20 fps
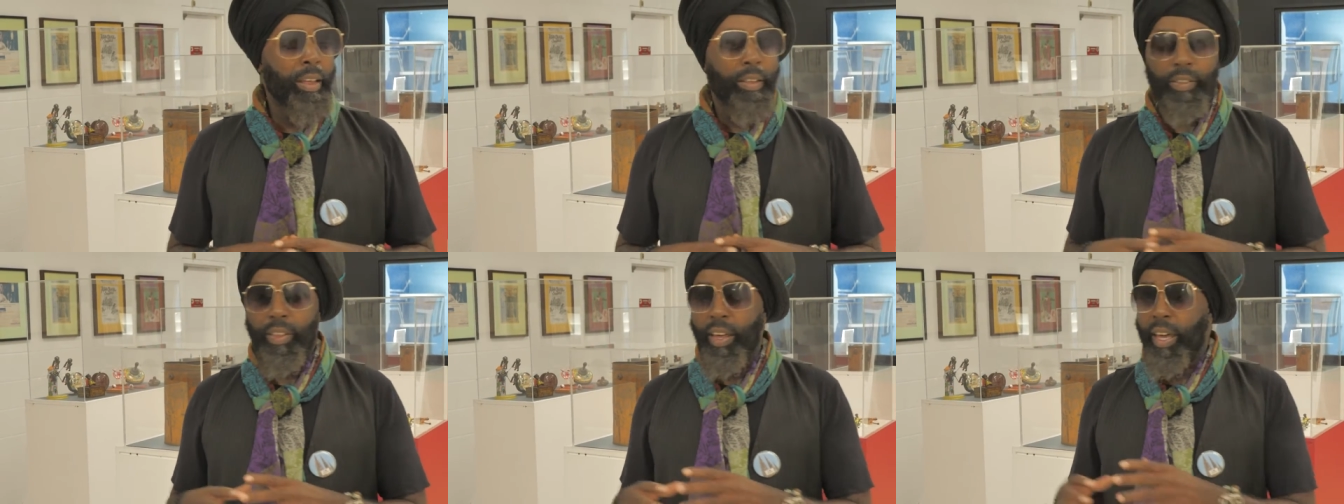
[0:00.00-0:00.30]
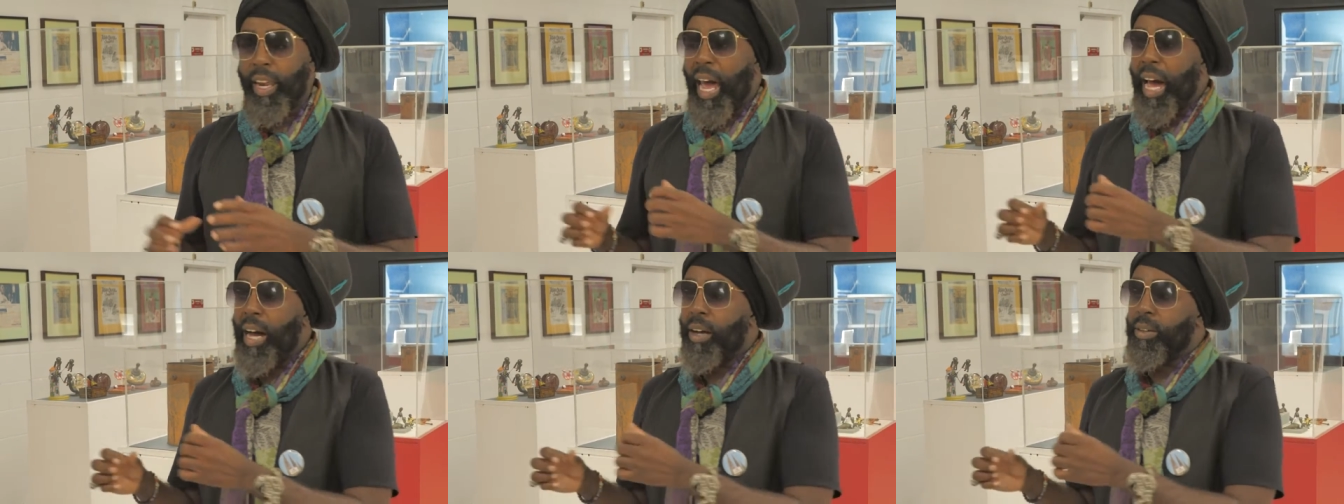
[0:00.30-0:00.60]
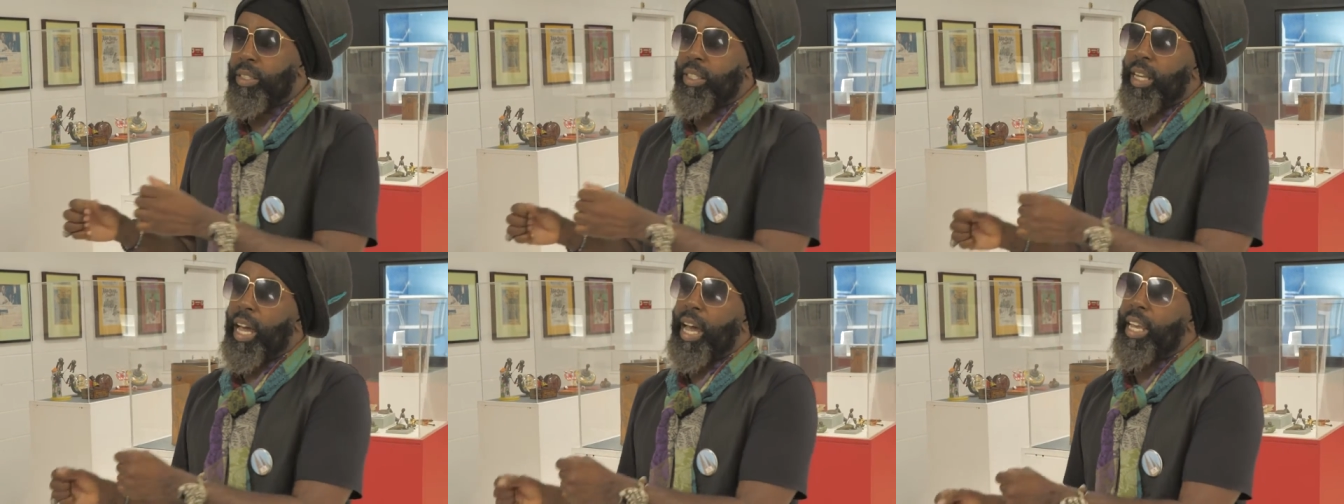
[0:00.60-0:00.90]
that
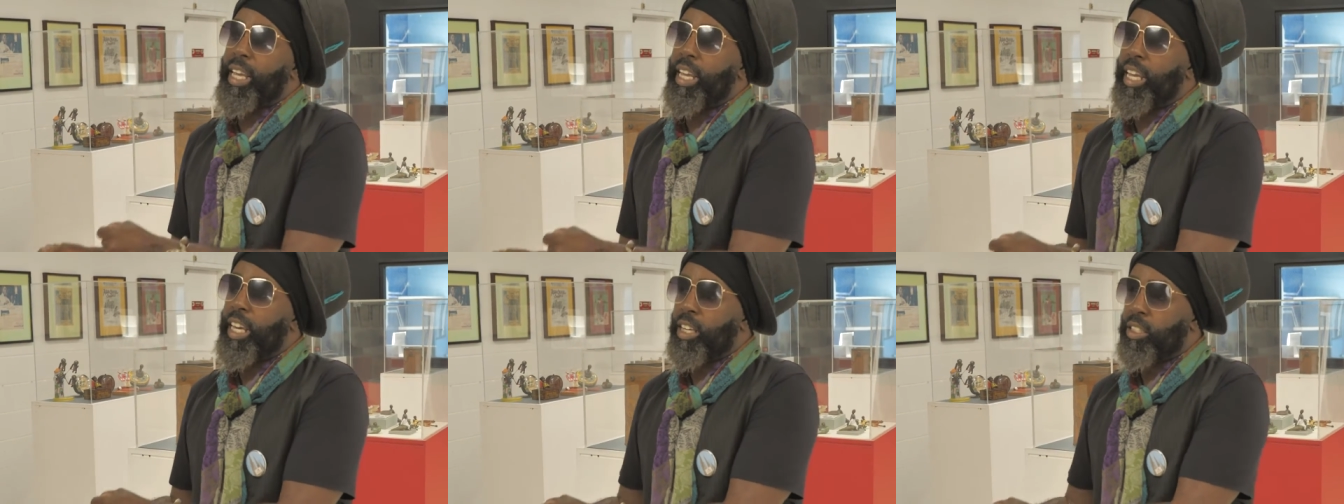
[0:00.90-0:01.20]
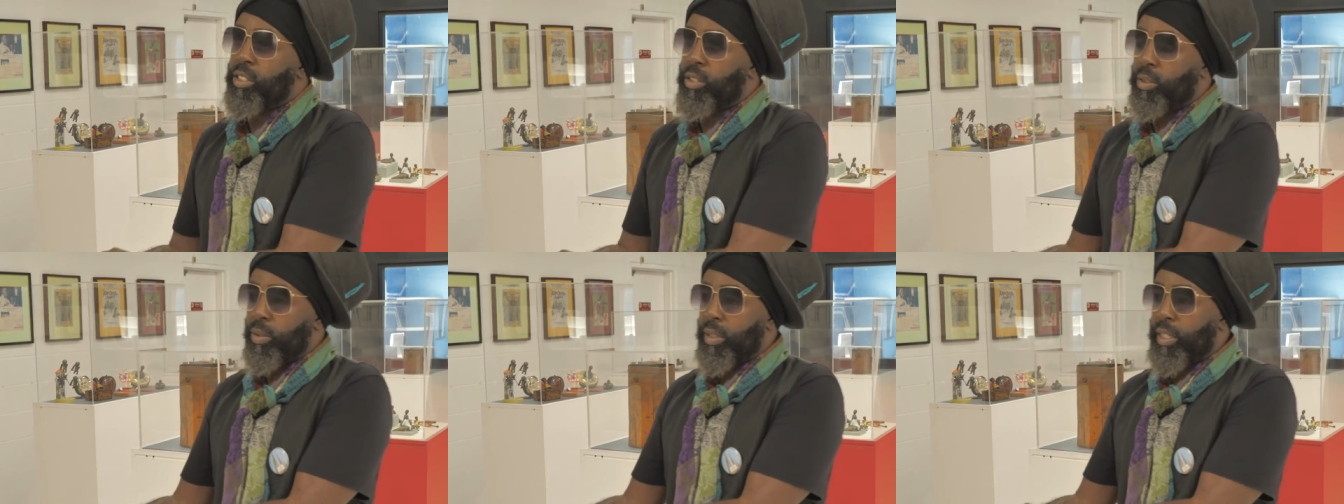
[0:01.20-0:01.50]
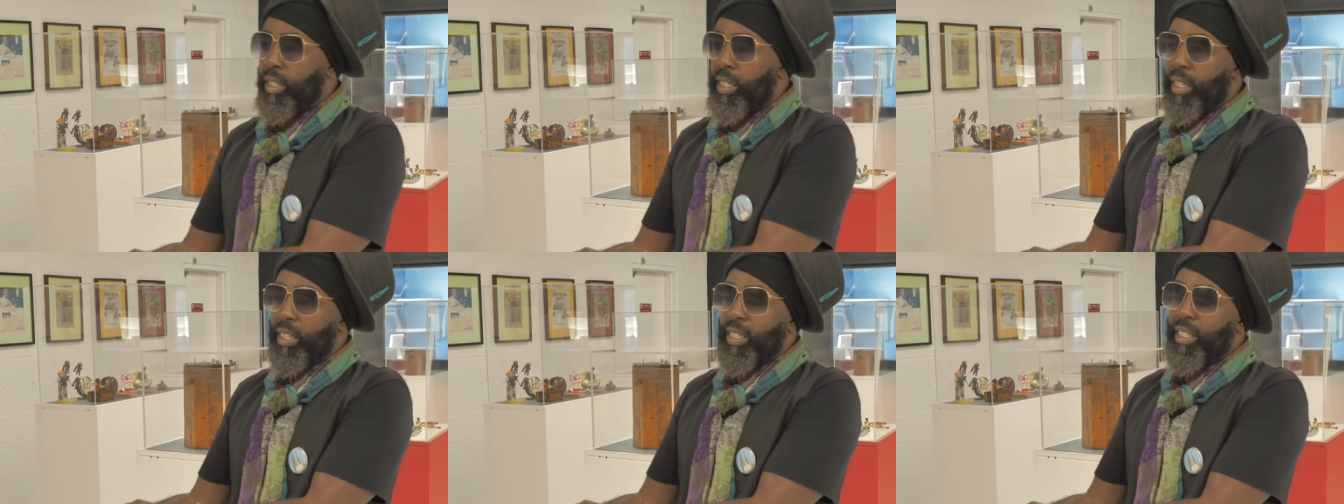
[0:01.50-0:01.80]
outside
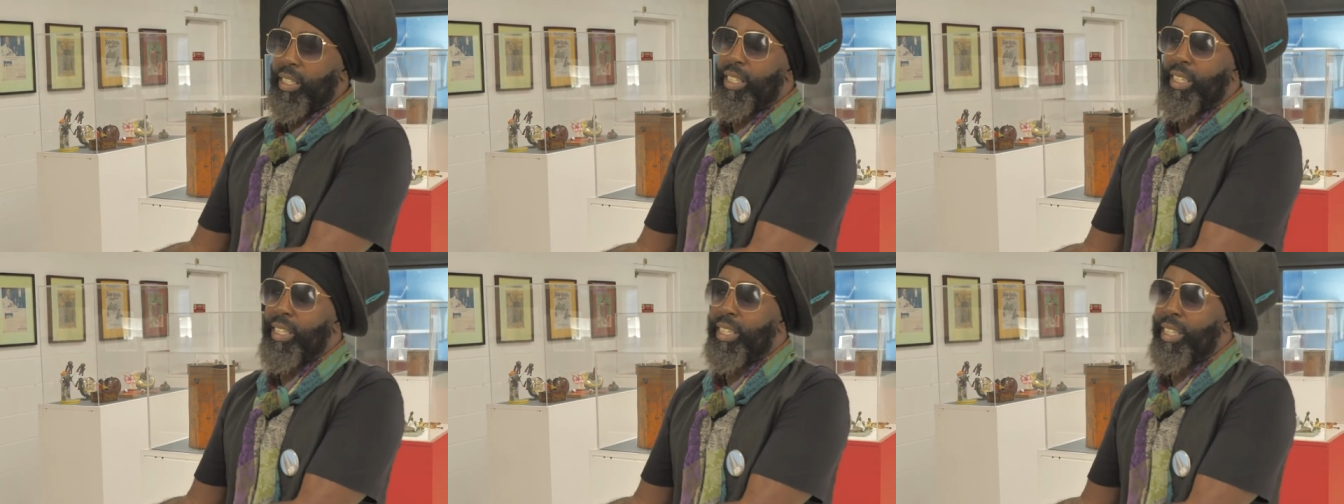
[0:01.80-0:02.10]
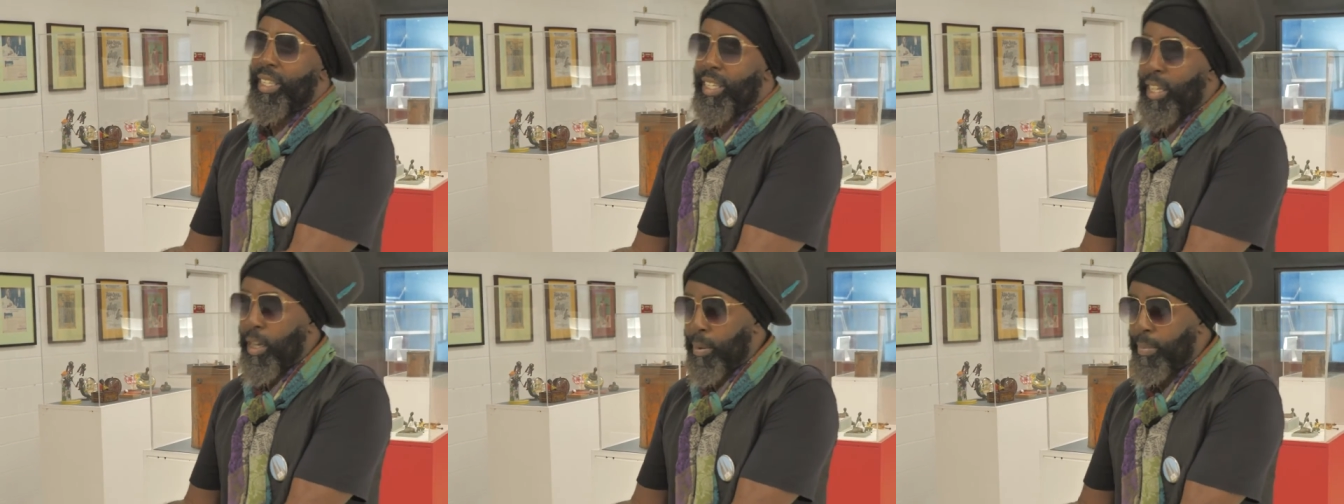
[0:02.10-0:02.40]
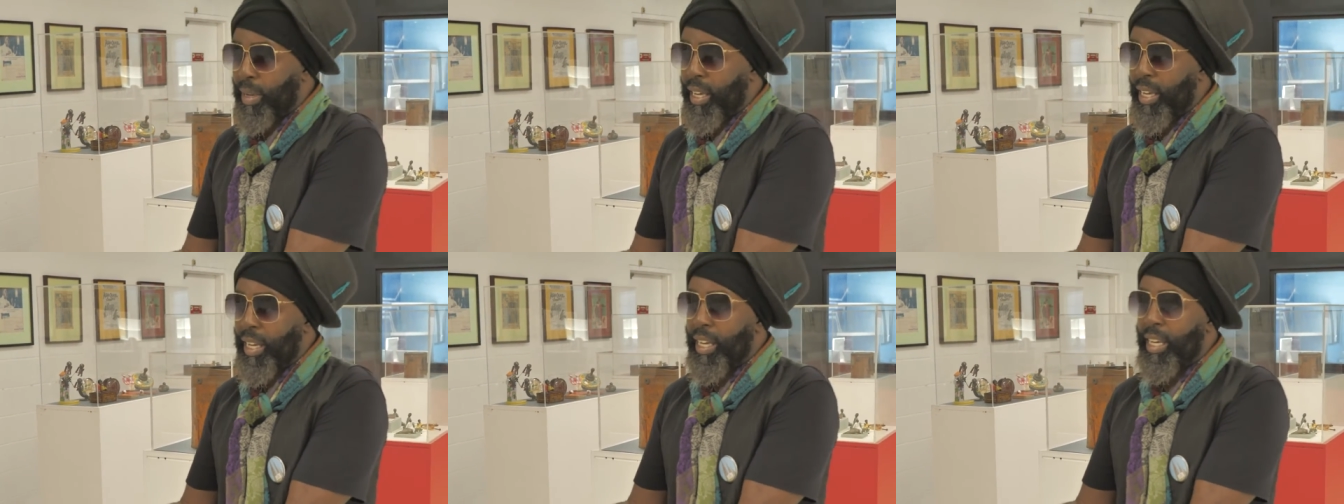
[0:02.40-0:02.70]
interest has
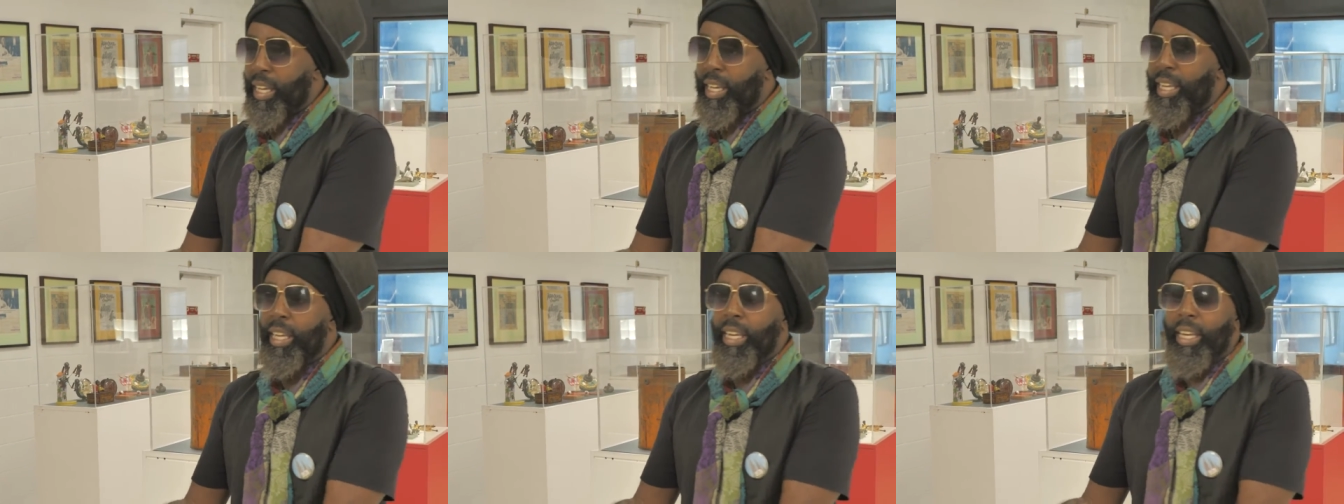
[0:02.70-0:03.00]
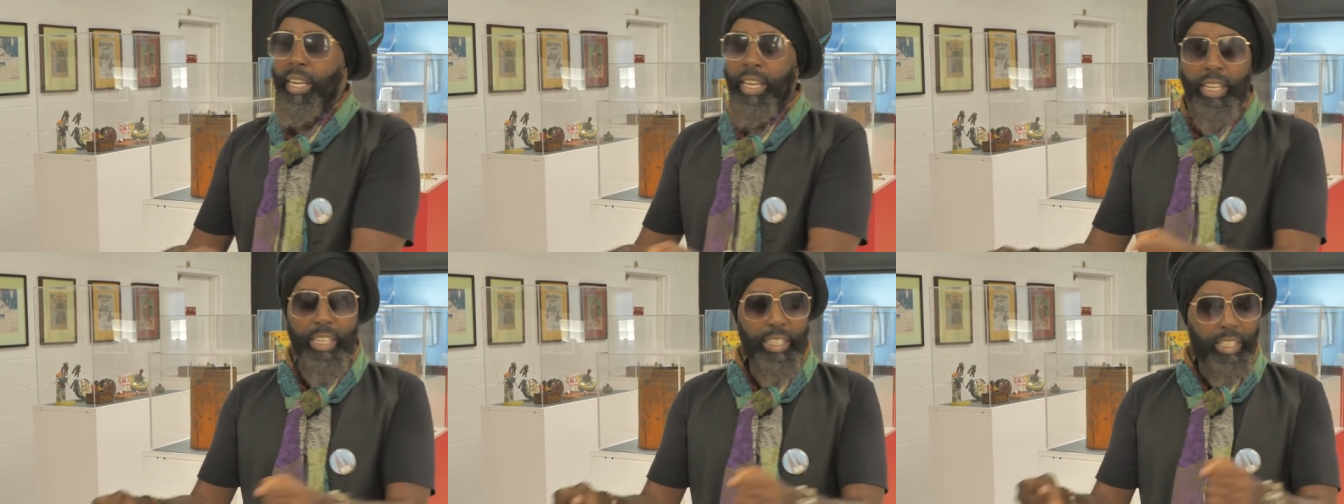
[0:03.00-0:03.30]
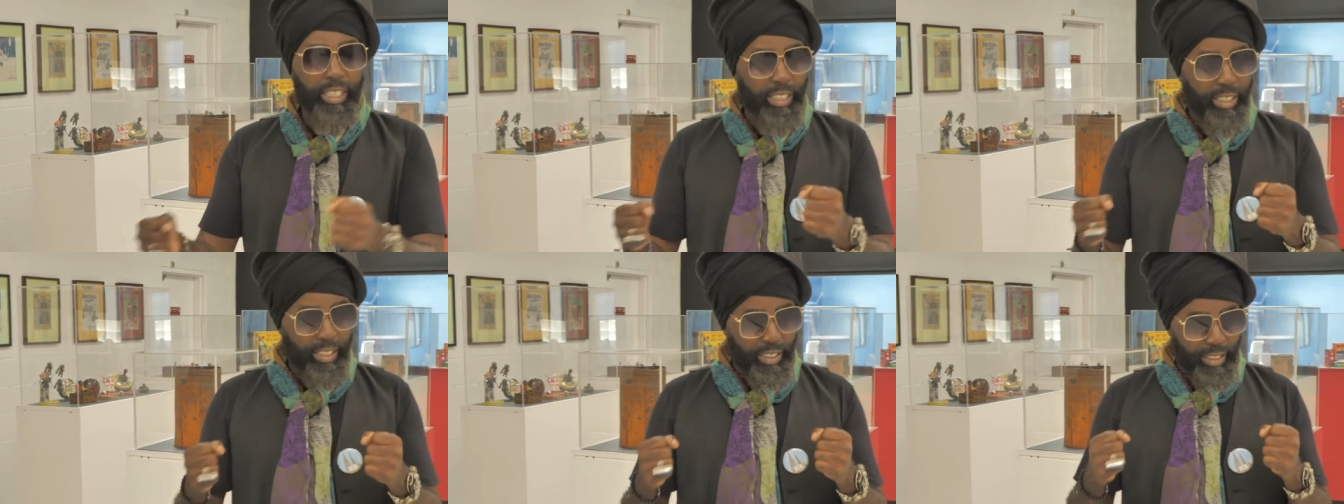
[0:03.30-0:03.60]
come in
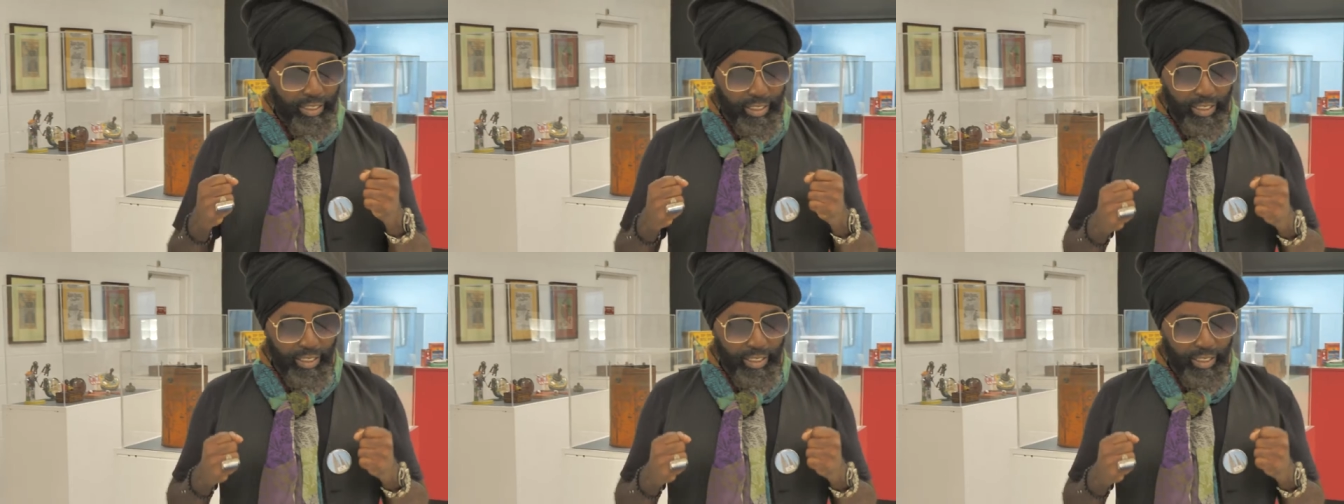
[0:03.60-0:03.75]
and